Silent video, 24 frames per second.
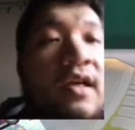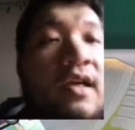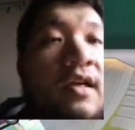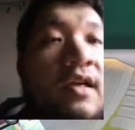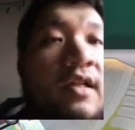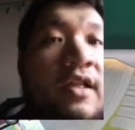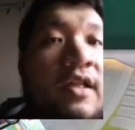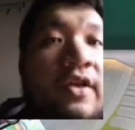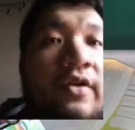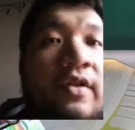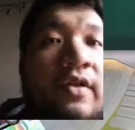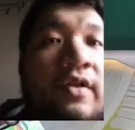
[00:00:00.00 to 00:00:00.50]

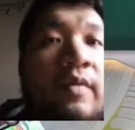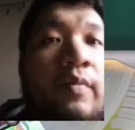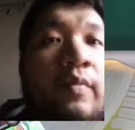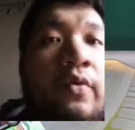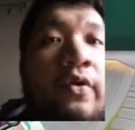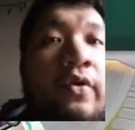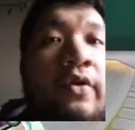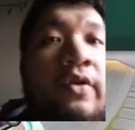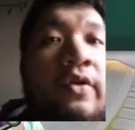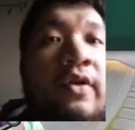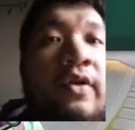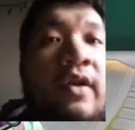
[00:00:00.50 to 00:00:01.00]
Clear the
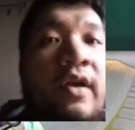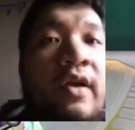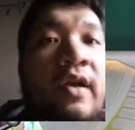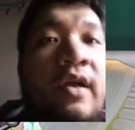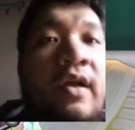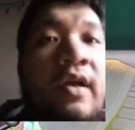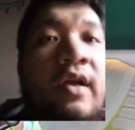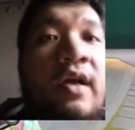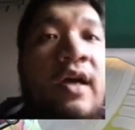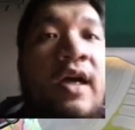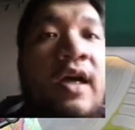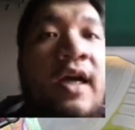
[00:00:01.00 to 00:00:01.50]
board.
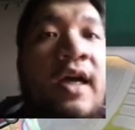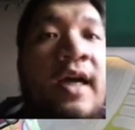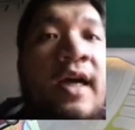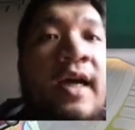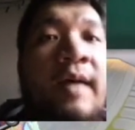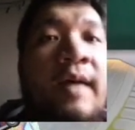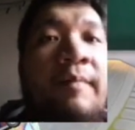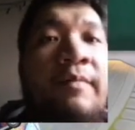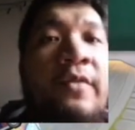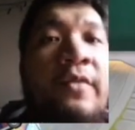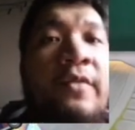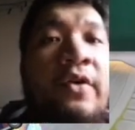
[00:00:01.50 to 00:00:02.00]

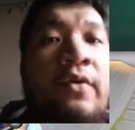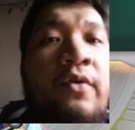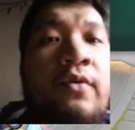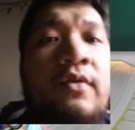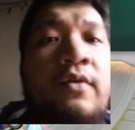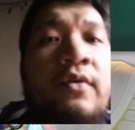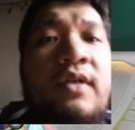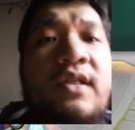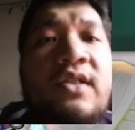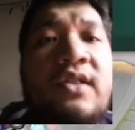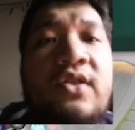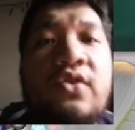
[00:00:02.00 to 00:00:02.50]
There are
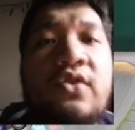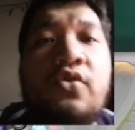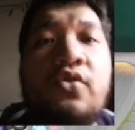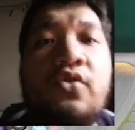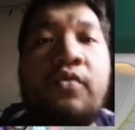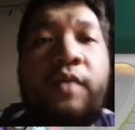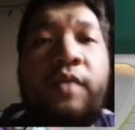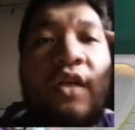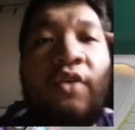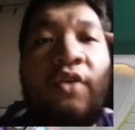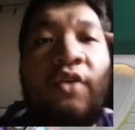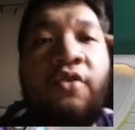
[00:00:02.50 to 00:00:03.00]
only so
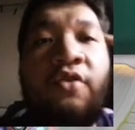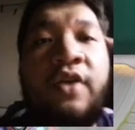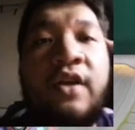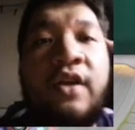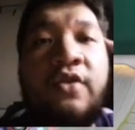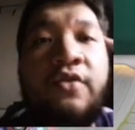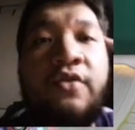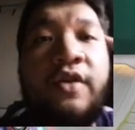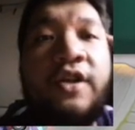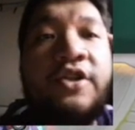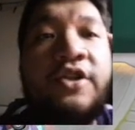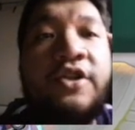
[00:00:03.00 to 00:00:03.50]
many green
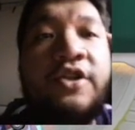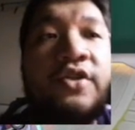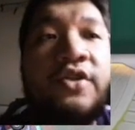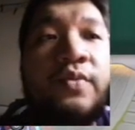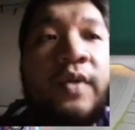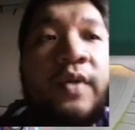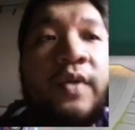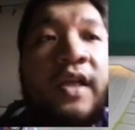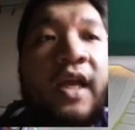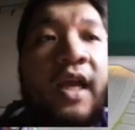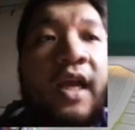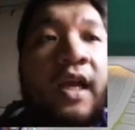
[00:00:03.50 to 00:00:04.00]
creatures
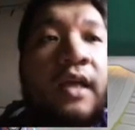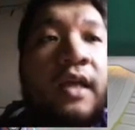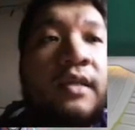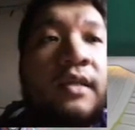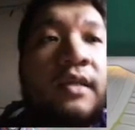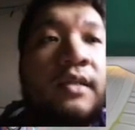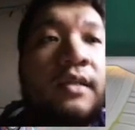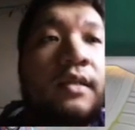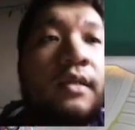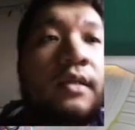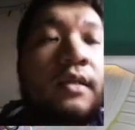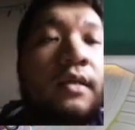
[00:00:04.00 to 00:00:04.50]
with haste.